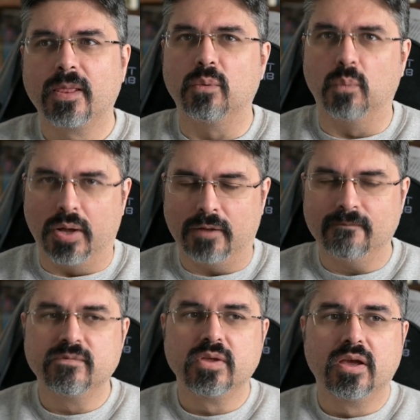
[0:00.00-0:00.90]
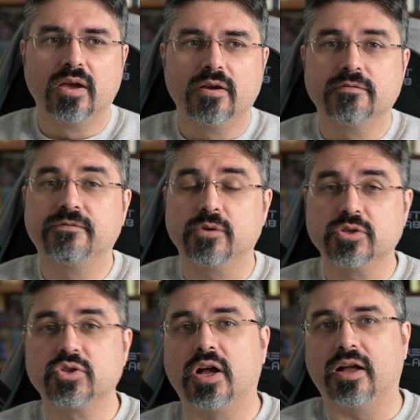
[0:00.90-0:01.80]
Well,
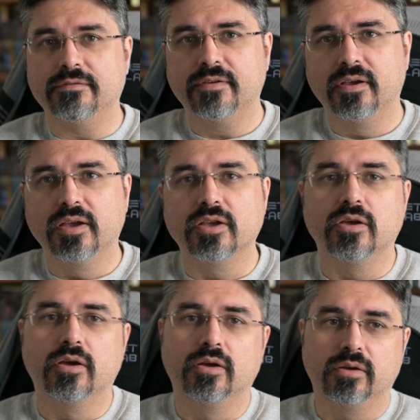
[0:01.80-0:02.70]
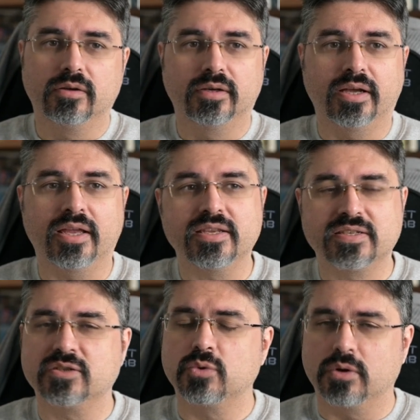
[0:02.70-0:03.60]
first off, and this
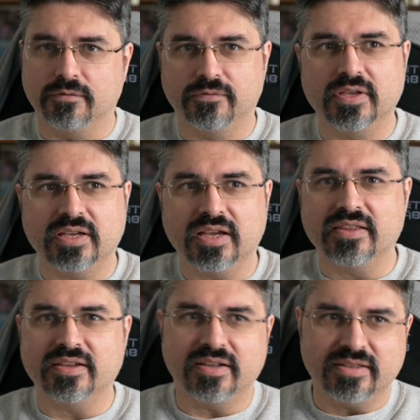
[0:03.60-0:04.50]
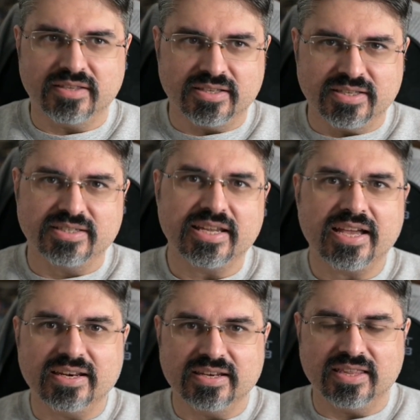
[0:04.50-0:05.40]
is sort of the
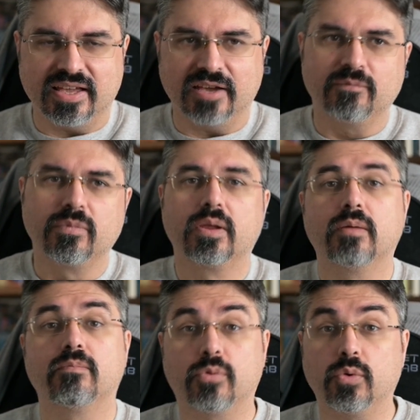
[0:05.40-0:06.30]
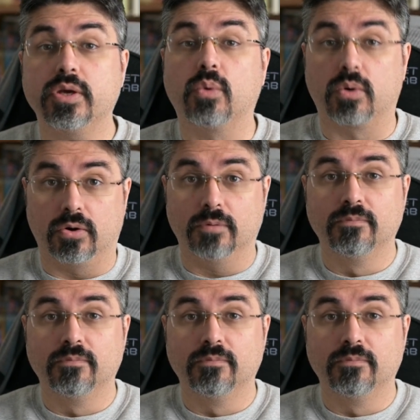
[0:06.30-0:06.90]
second thing, pre-order.